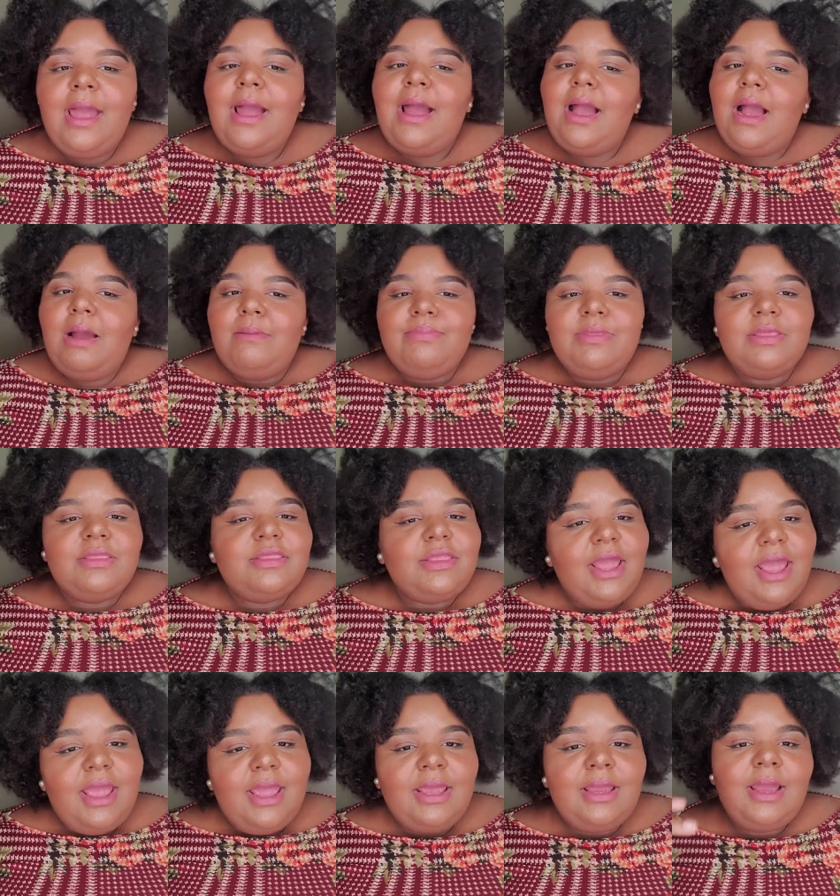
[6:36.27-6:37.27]
I'm the
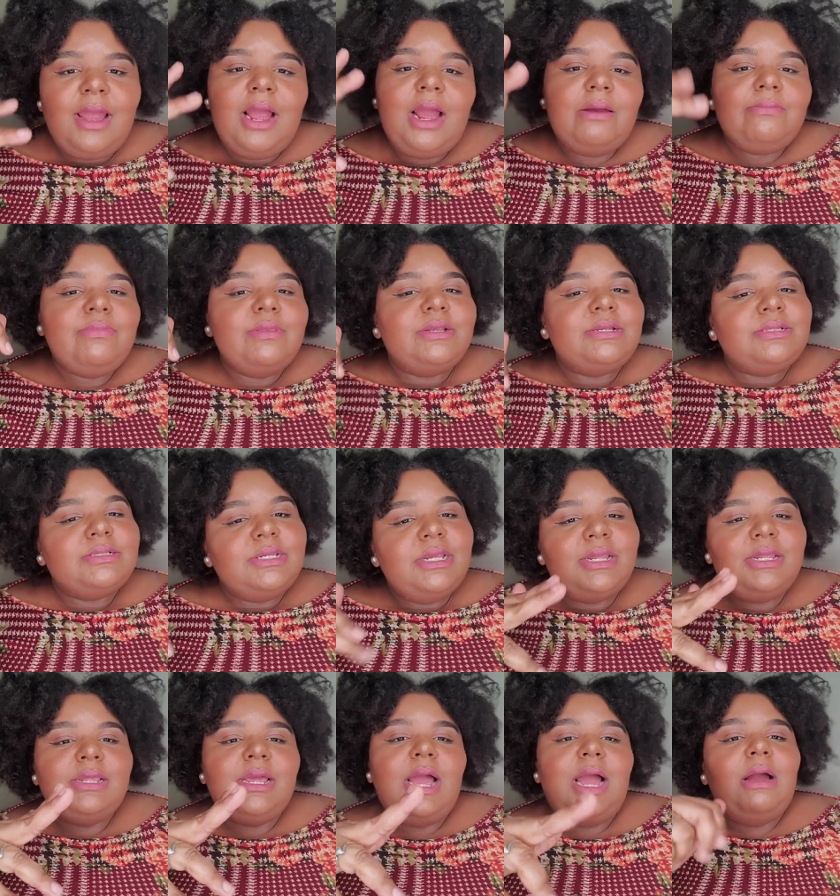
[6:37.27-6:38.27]
thing. I'm the
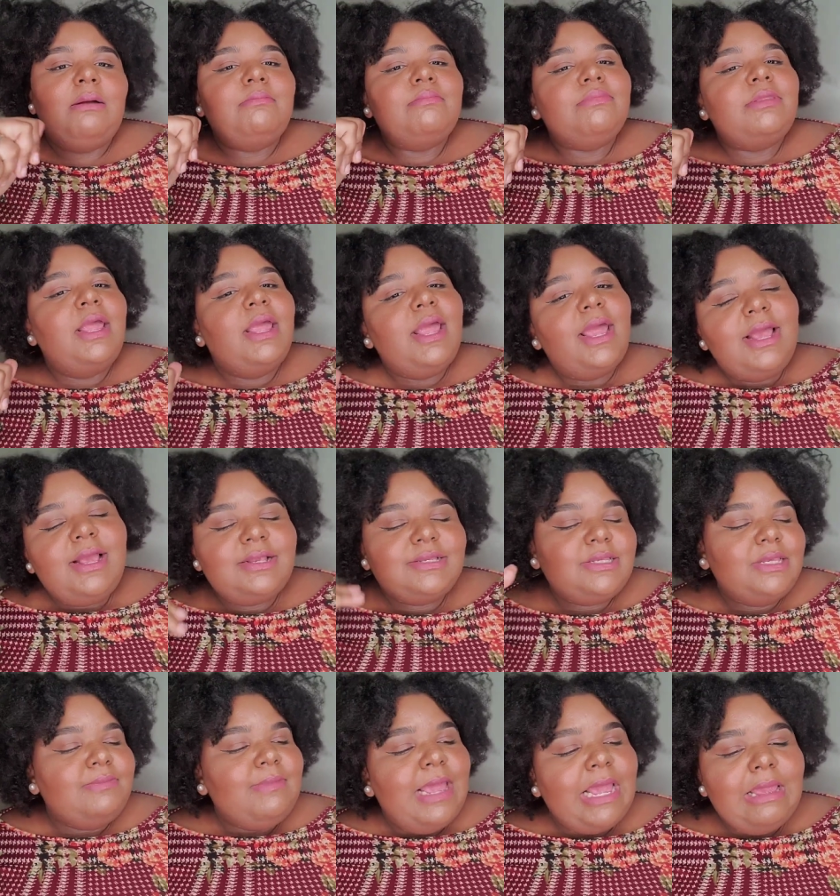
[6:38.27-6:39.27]
shit. I'm the
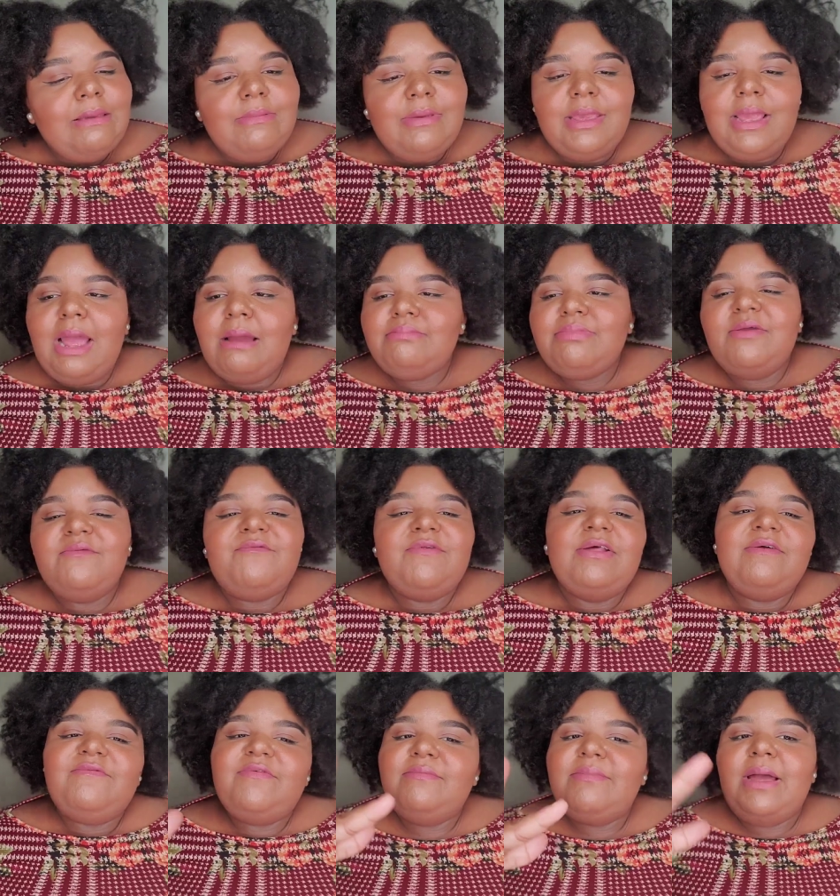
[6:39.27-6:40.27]
hazy baby. I'm the
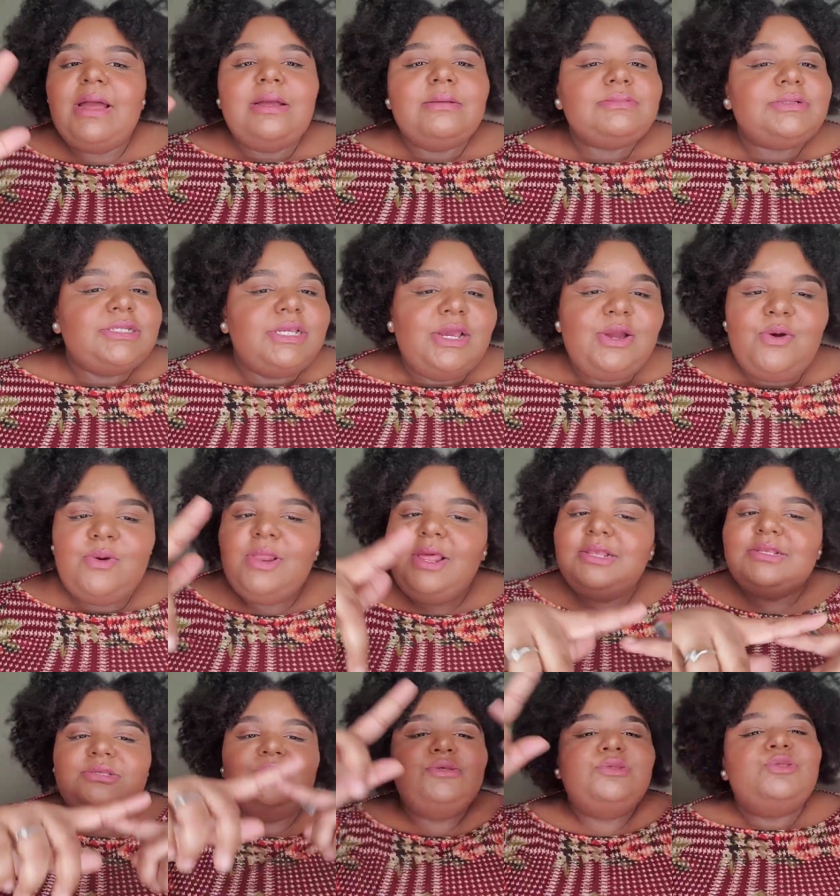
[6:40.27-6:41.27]
fluffy bombshell.
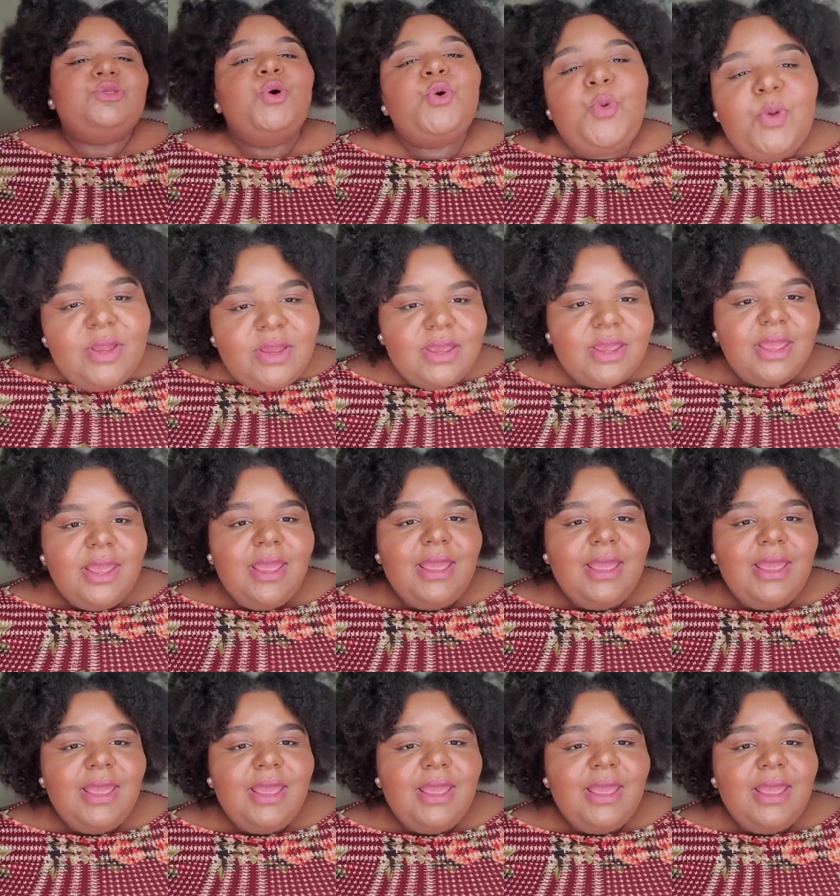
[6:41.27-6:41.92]
Let's do it.